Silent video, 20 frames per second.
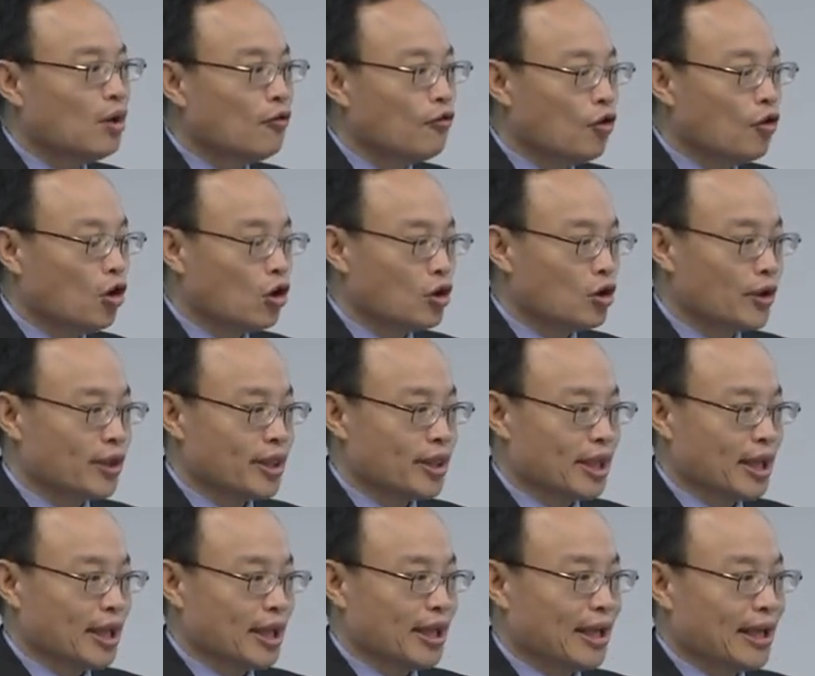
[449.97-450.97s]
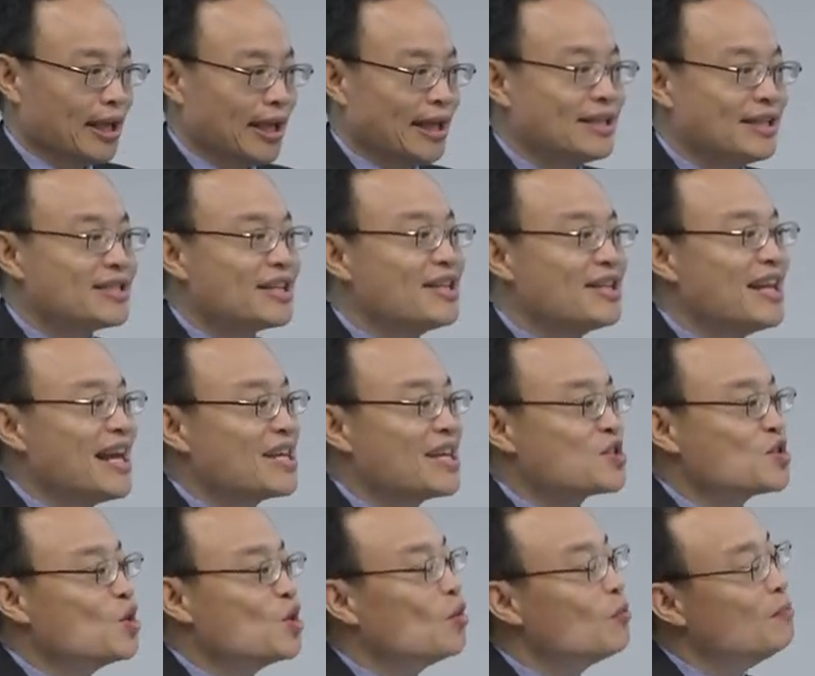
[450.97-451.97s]
following the
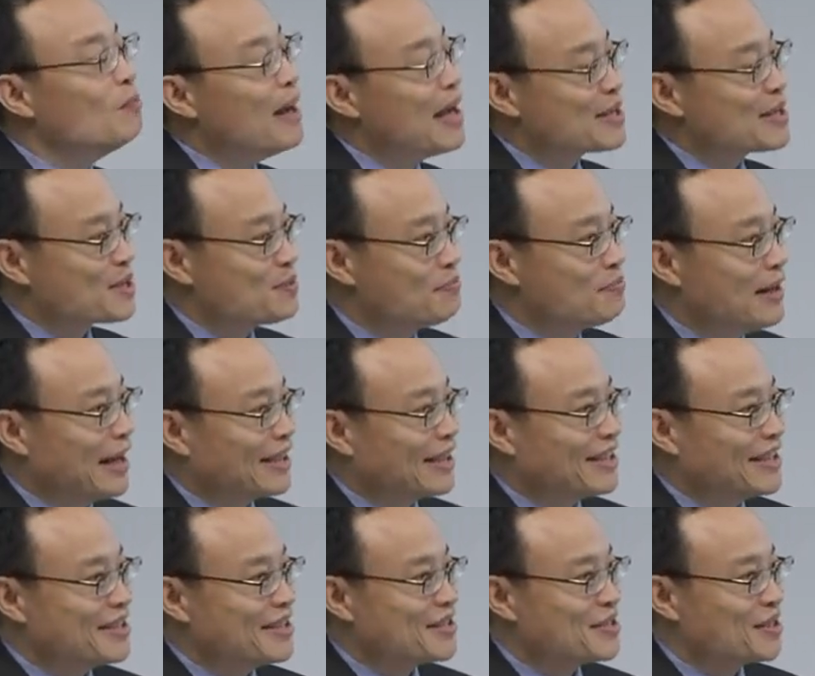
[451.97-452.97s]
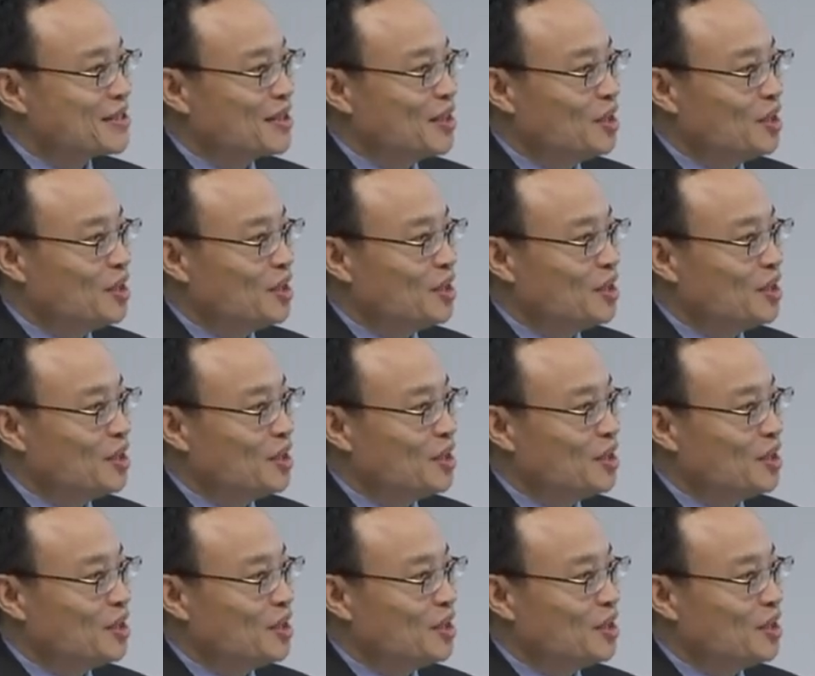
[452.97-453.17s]
international best practice.